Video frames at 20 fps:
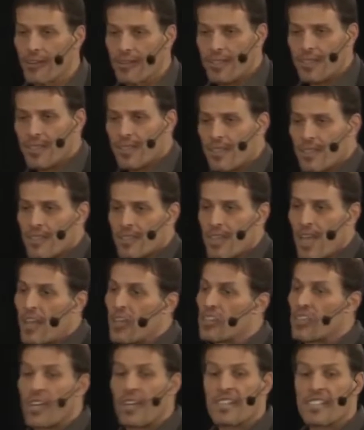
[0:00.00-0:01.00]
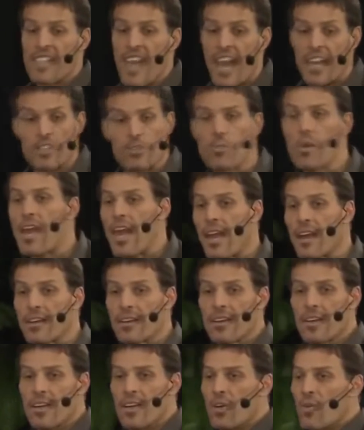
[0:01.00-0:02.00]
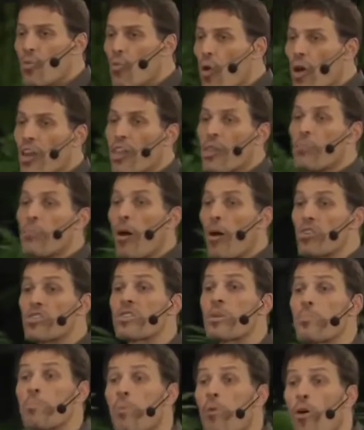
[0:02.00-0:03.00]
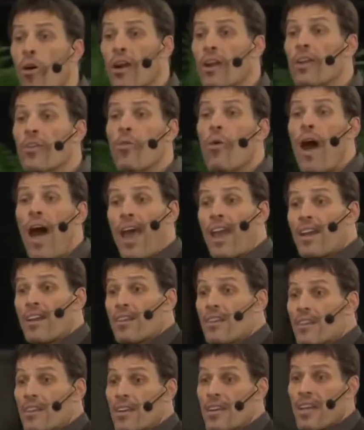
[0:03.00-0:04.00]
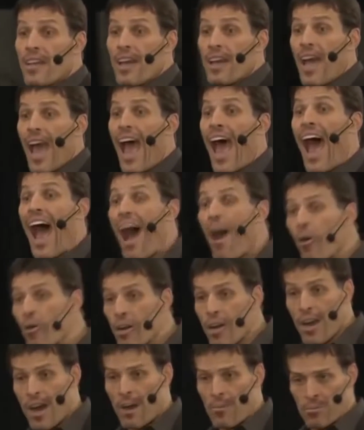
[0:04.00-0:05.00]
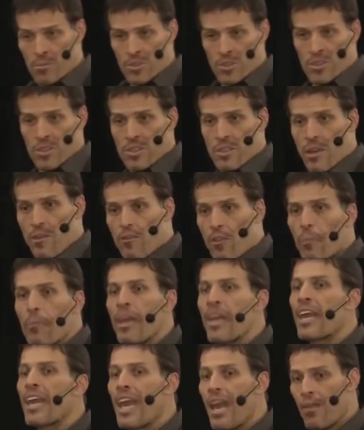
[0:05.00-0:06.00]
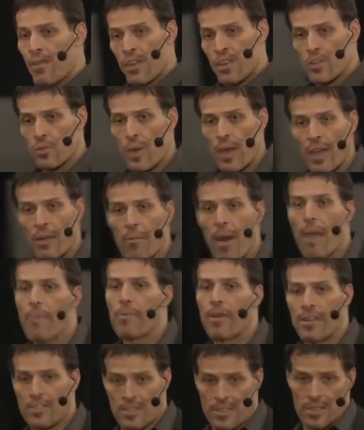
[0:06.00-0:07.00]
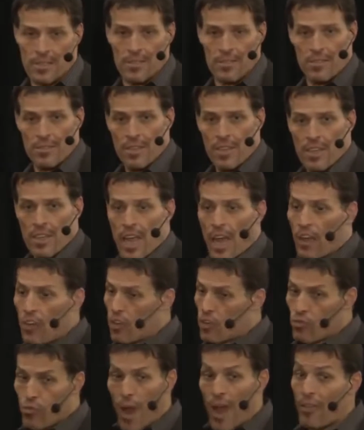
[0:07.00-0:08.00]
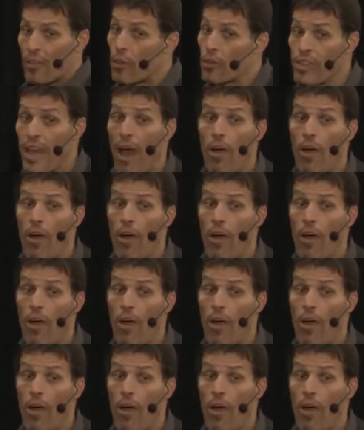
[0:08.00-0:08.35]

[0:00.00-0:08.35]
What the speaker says: and you say this next week, what are the most important outcomes for me to get this week in my business? And you just write those